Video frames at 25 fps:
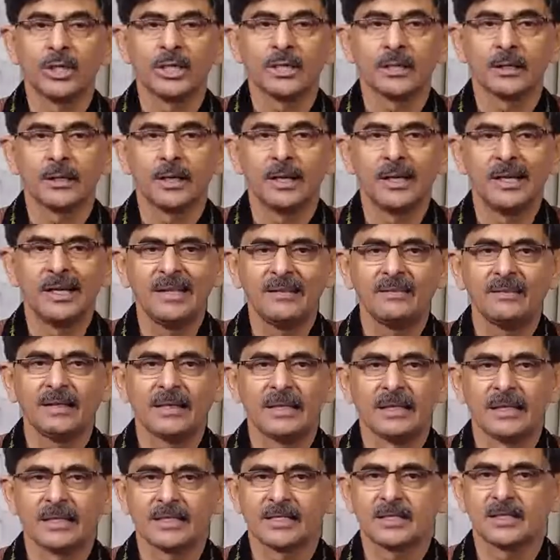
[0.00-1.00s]
than
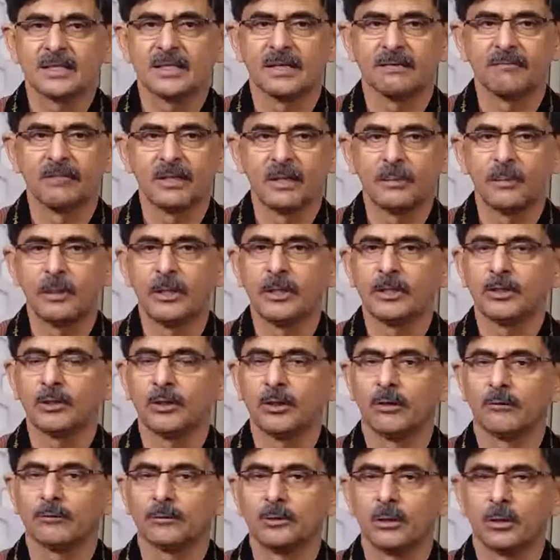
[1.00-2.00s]
anything else, the
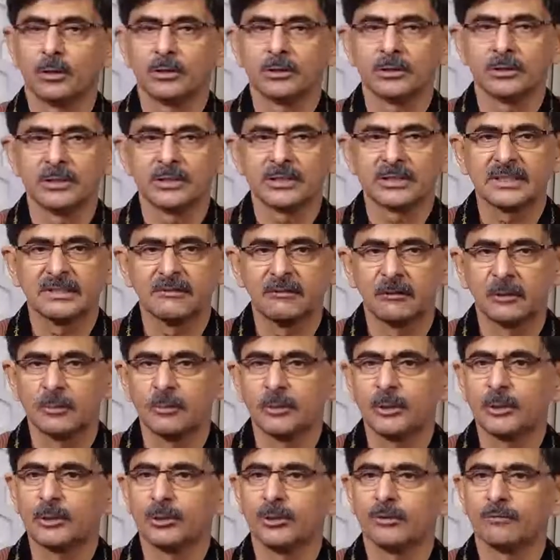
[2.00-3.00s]
availability of doctors, the
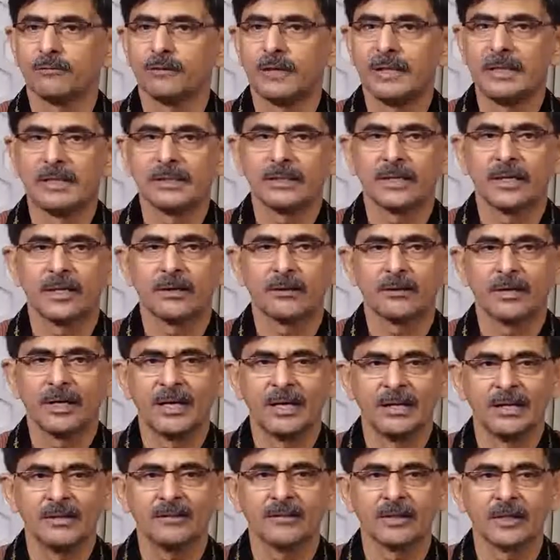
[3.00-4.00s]
availability of healthcare,
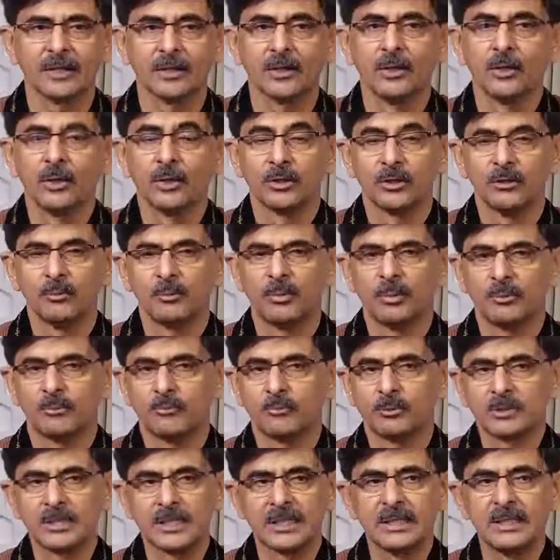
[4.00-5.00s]
anything, the
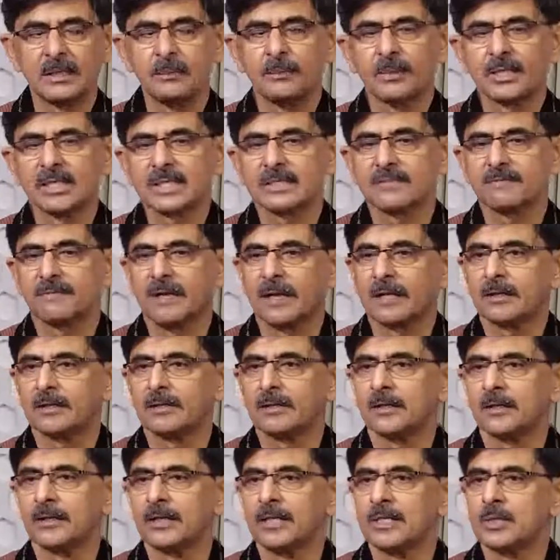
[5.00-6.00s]
single biggest
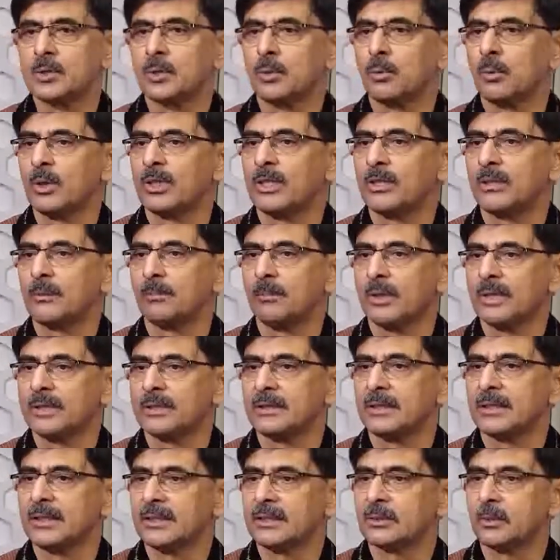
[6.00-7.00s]
factor is whether the
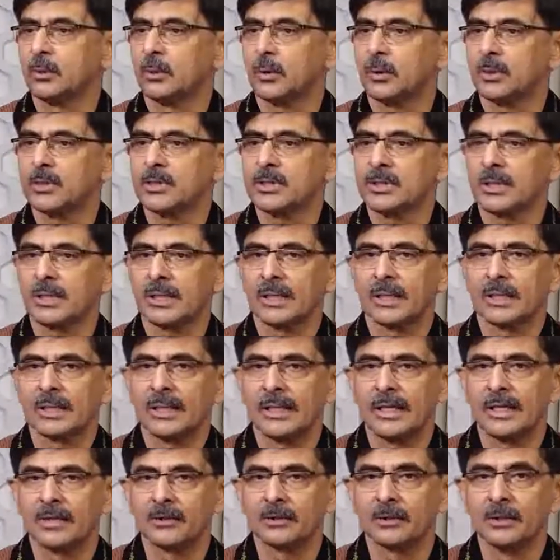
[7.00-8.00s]
mother had crossed
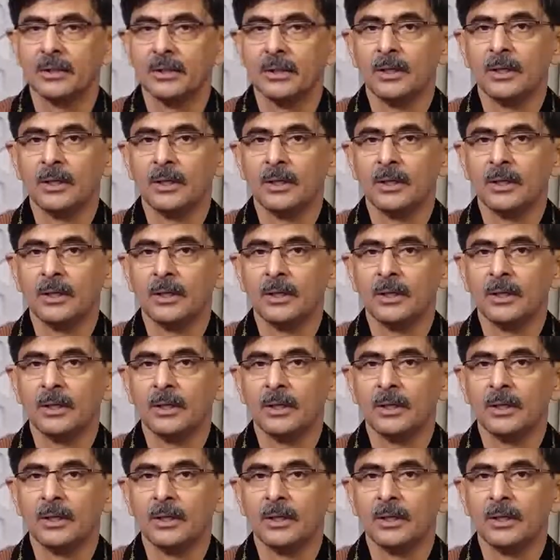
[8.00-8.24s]
8.